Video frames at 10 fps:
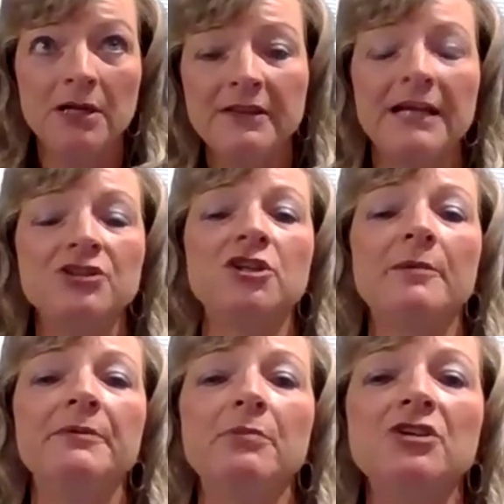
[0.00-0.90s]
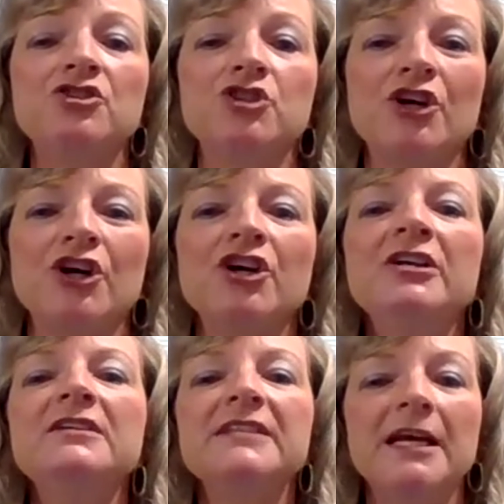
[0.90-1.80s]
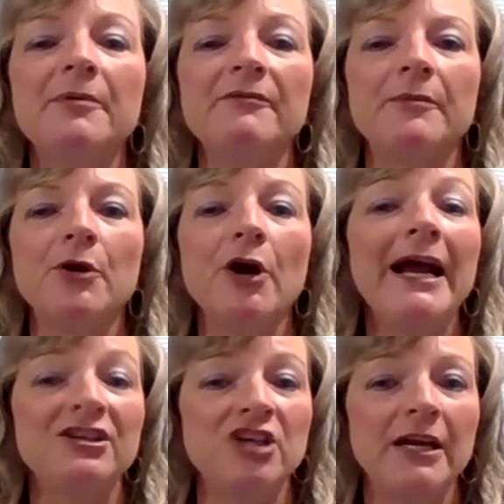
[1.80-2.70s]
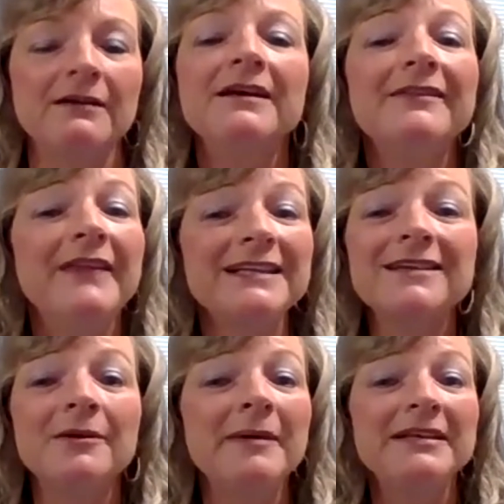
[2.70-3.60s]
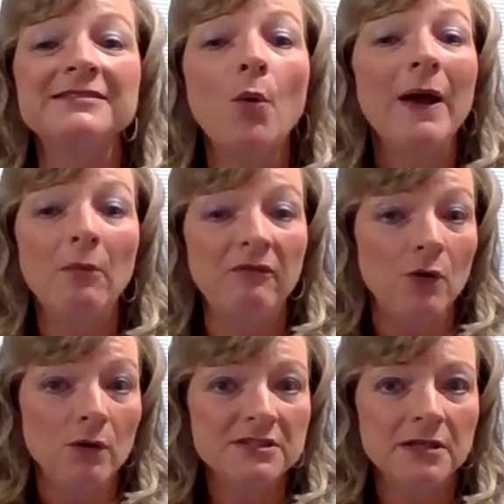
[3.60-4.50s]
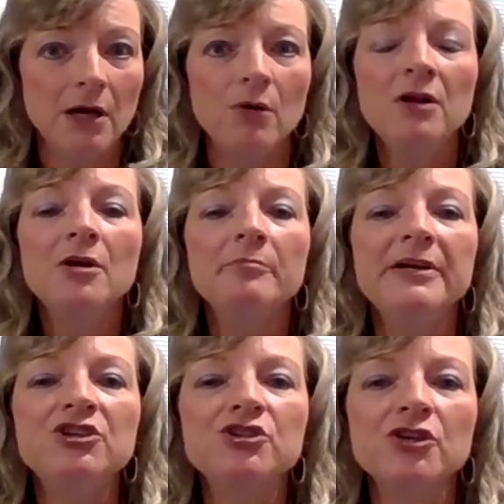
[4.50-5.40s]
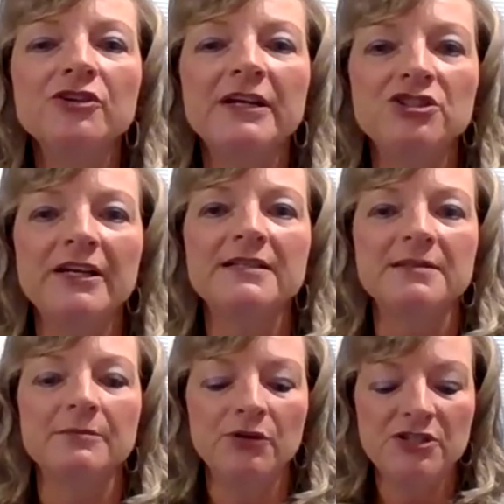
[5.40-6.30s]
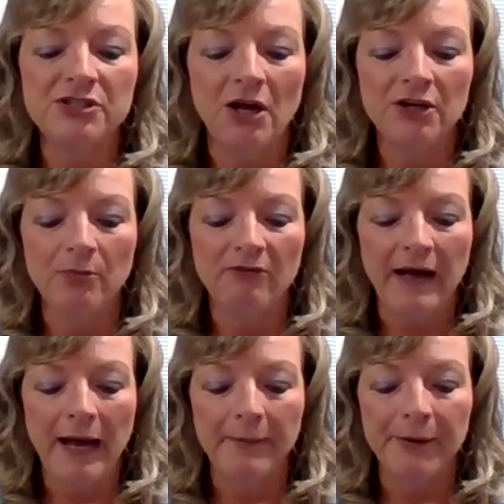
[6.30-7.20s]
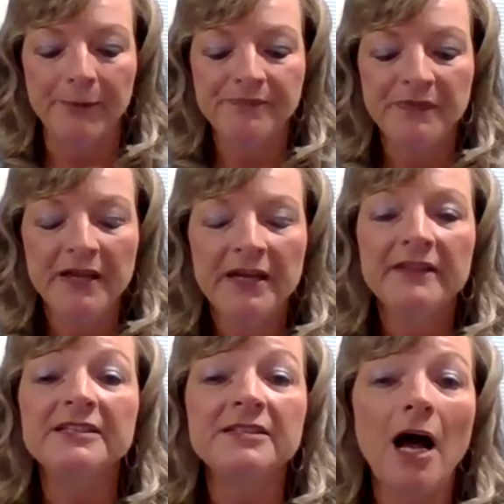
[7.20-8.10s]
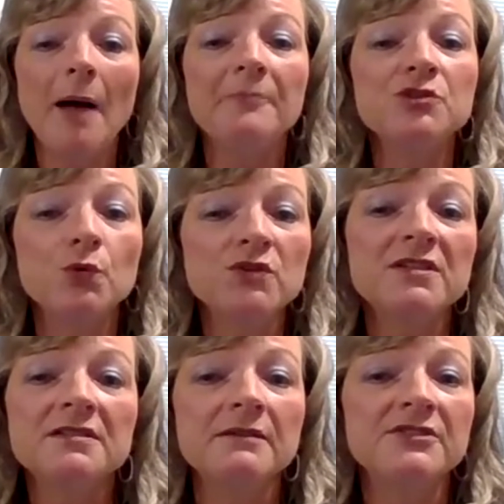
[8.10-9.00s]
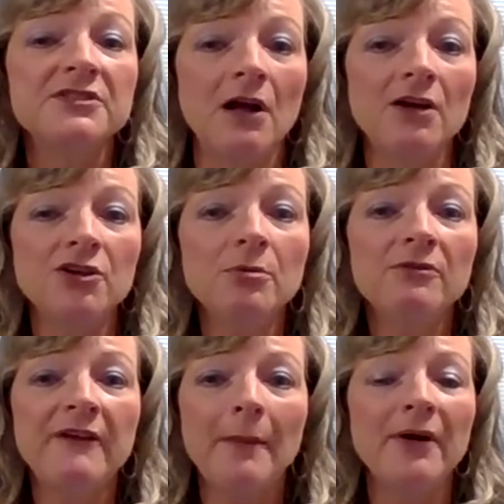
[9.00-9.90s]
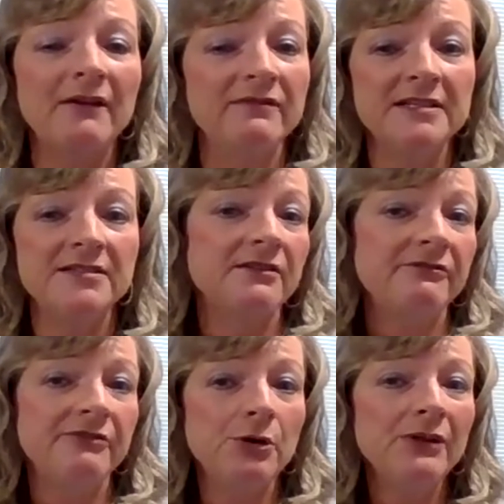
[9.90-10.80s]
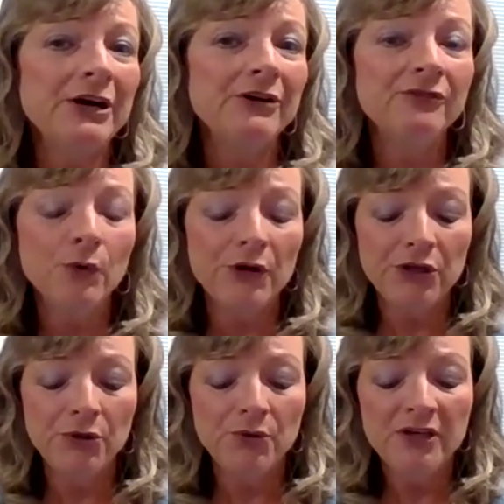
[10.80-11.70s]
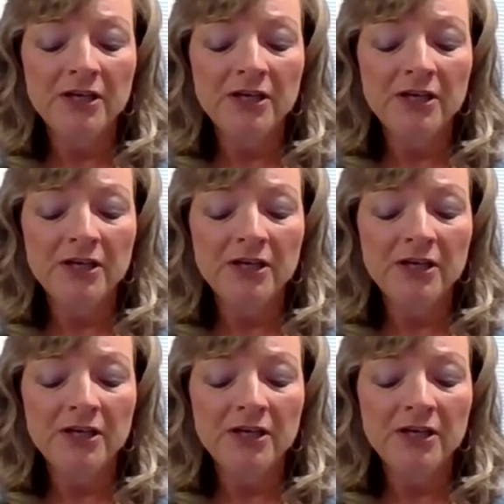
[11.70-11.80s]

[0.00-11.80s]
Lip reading: that jump in blood sugar to keep it from crashing, that's going to be so helpful. So be sure that you get some good soluble fiber. The top sources of soluble fiber, I've listed a few there for you,